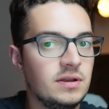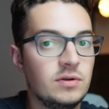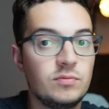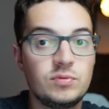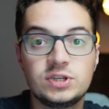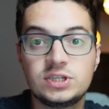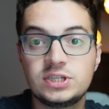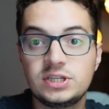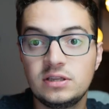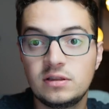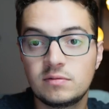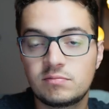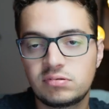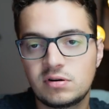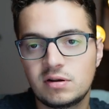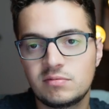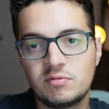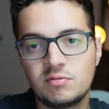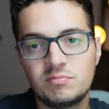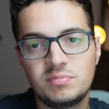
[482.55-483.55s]
And we see the
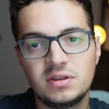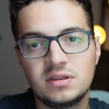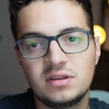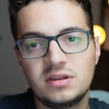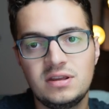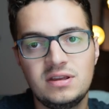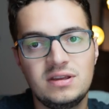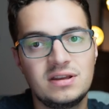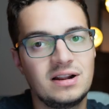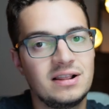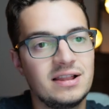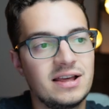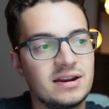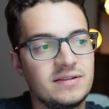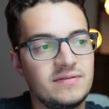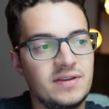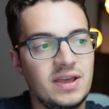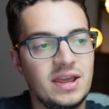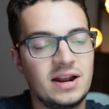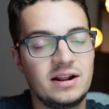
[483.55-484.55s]
probability, and a lot
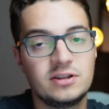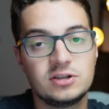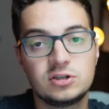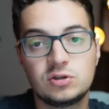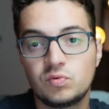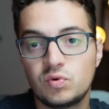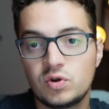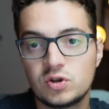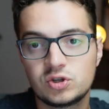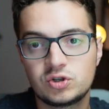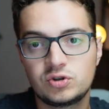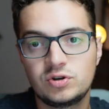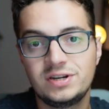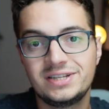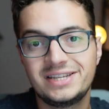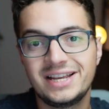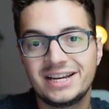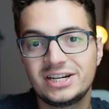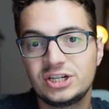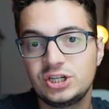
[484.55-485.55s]
of analysts on Wall Street
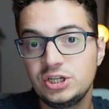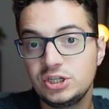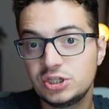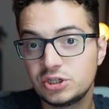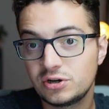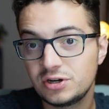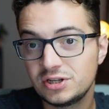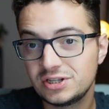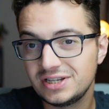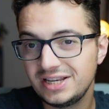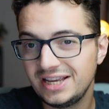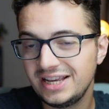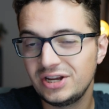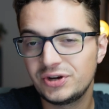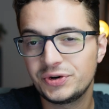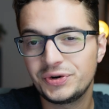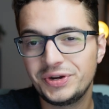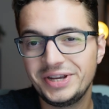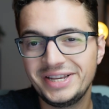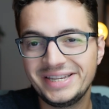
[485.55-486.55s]
is actually starting to
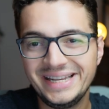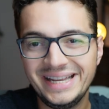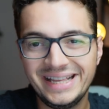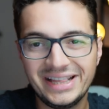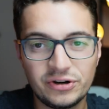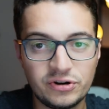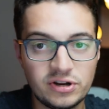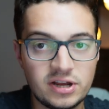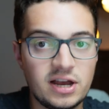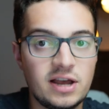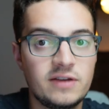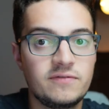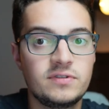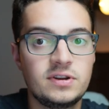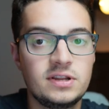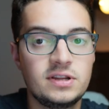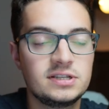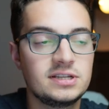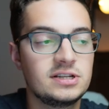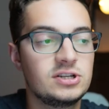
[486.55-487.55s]
increase in their
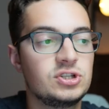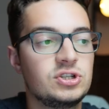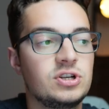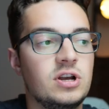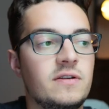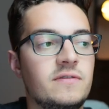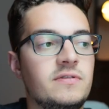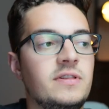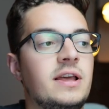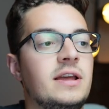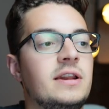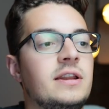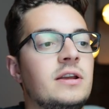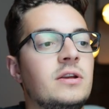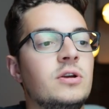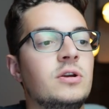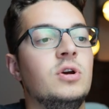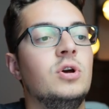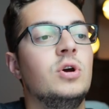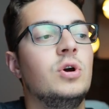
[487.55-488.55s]
confidence that a soft landing